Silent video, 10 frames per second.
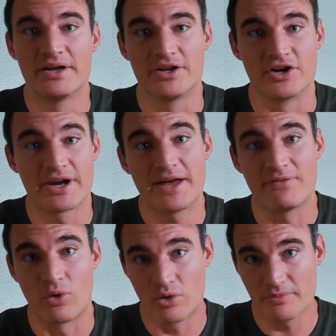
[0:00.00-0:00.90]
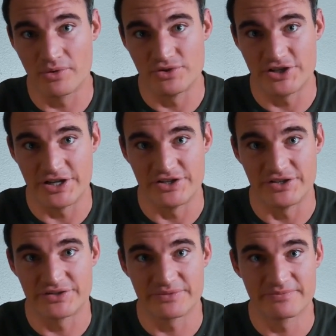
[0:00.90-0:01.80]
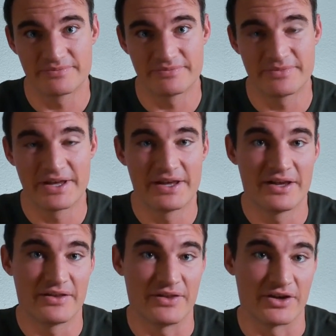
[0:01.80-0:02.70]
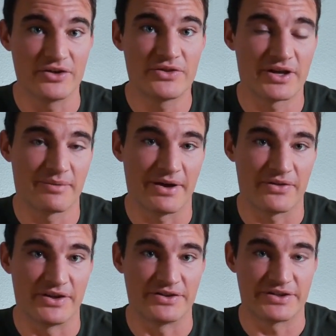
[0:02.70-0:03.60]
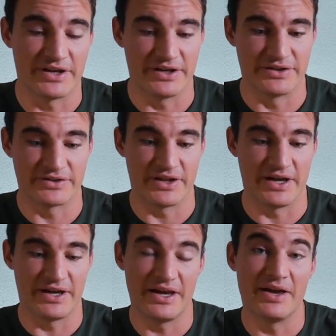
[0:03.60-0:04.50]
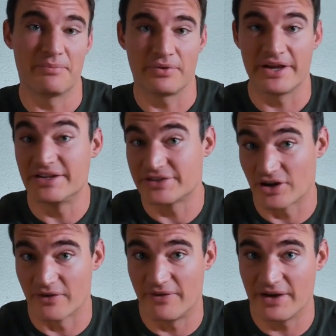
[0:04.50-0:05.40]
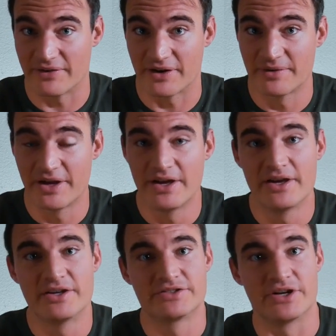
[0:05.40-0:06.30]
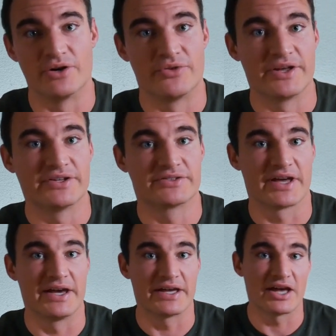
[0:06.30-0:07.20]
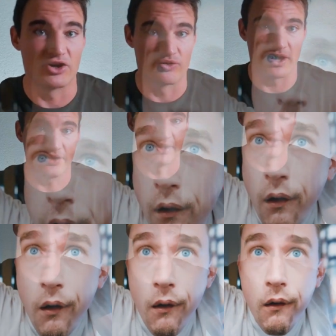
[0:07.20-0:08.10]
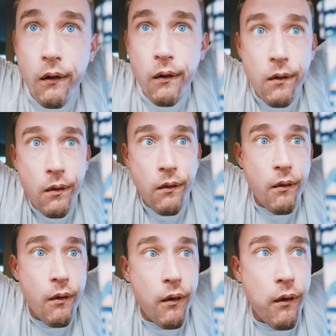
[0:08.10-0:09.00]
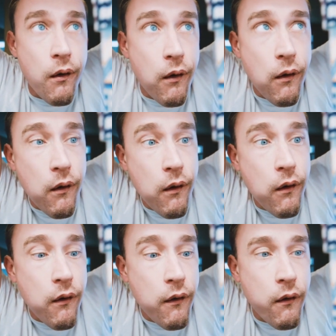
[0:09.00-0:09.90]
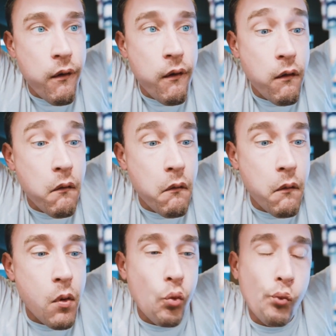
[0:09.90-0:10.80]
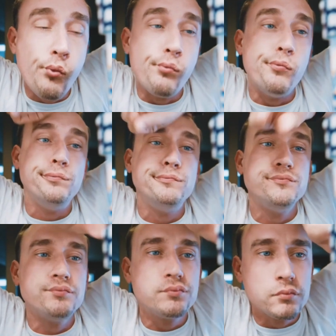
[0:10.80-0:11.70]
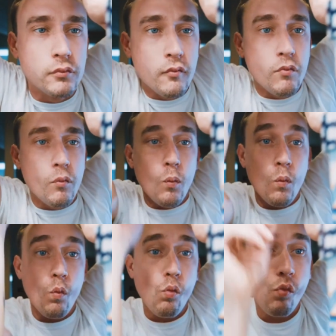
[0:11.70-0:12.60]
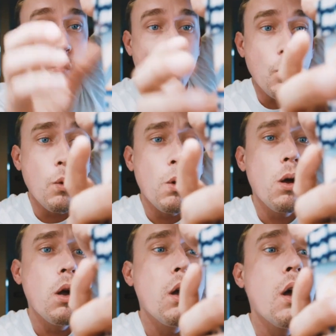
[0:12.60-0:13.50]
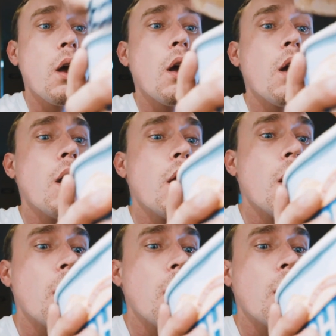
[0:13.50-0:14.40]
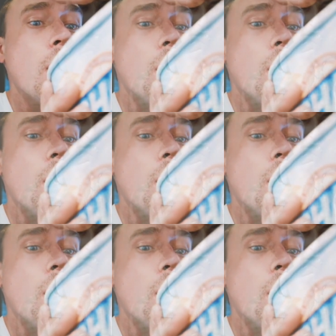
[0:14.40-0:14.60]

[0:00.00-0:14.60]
You're going to have hormone changes. The good thing about this is that it plays in our favor. So things like ghrelin, which is what we call the hunger hormone, it stimulates your appetite, and things like leptin, which is both a